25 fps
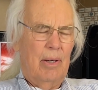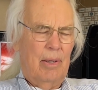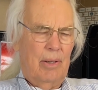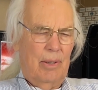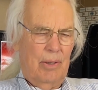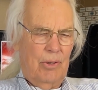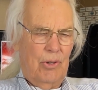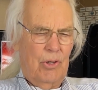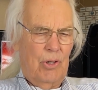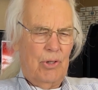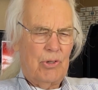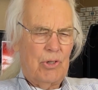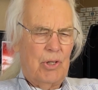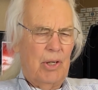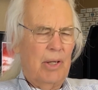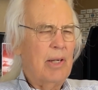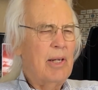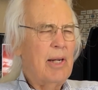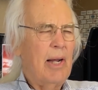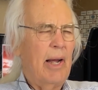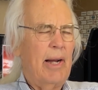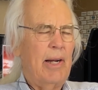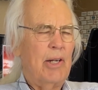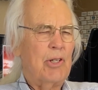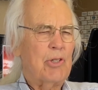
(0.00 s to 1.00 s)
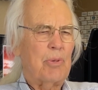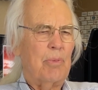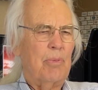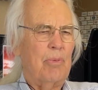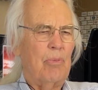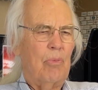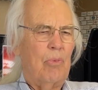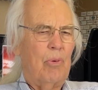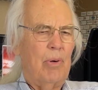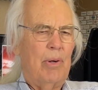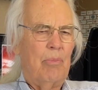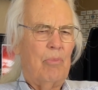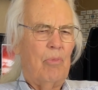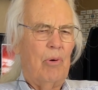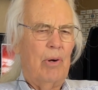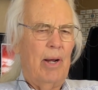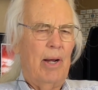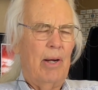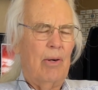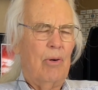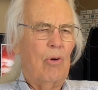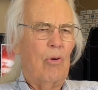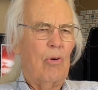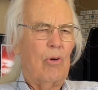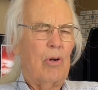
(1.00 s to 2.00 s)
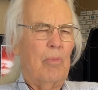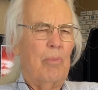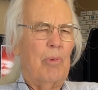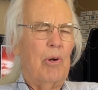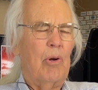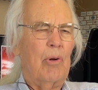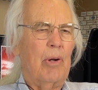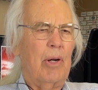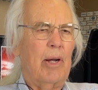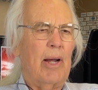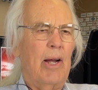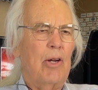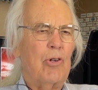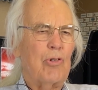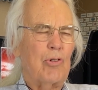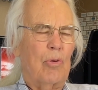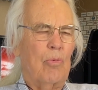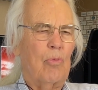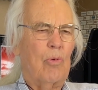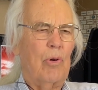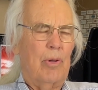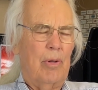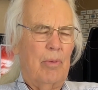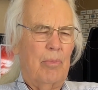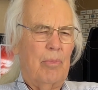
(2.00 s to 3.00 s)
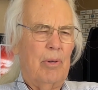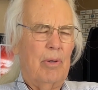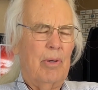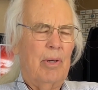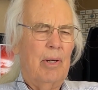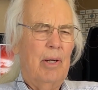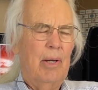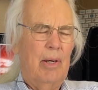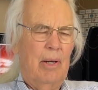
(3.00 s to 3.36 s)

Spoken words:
just in case. We had no communication with them, but